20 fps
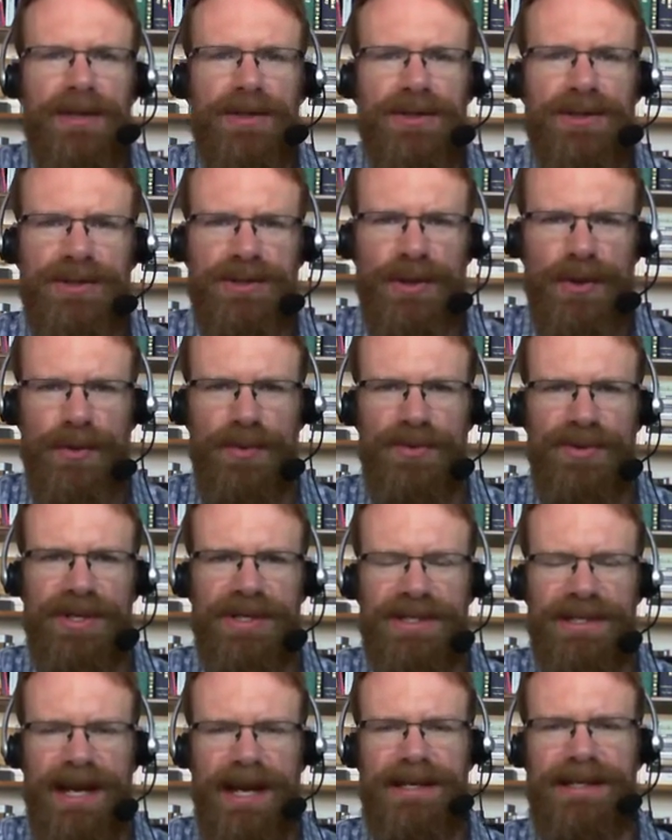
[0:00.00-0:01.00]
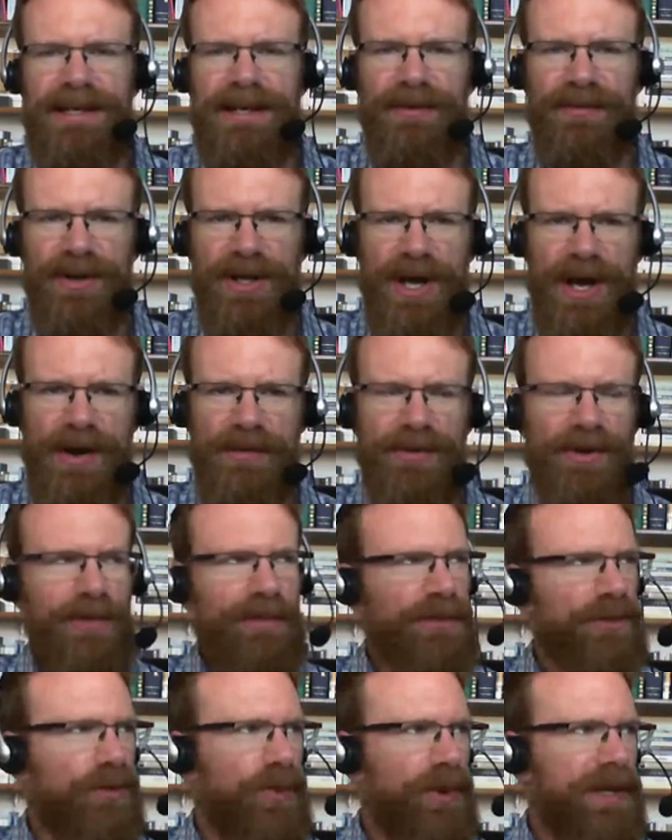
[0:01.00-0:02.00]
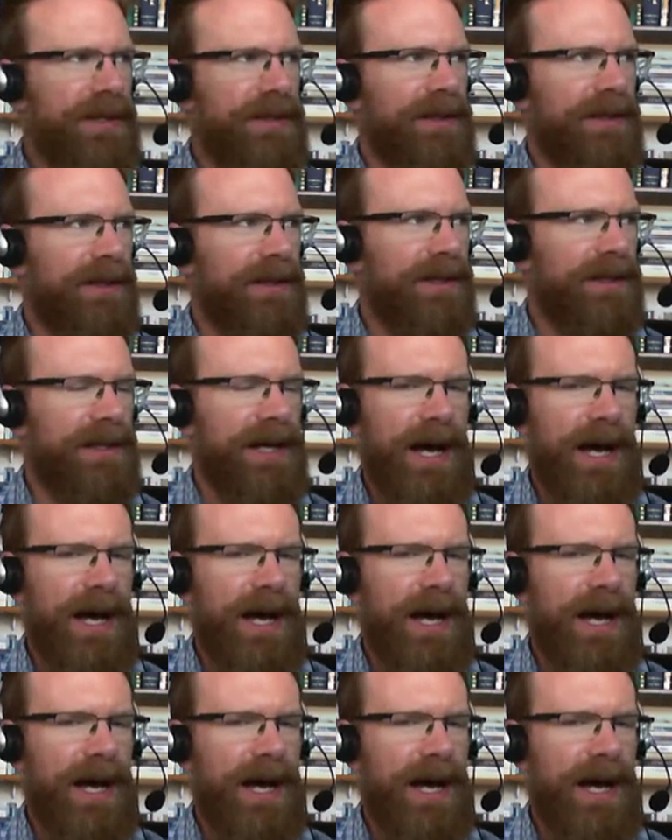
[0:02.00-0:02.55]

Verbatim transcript: So, this idea of a covenant between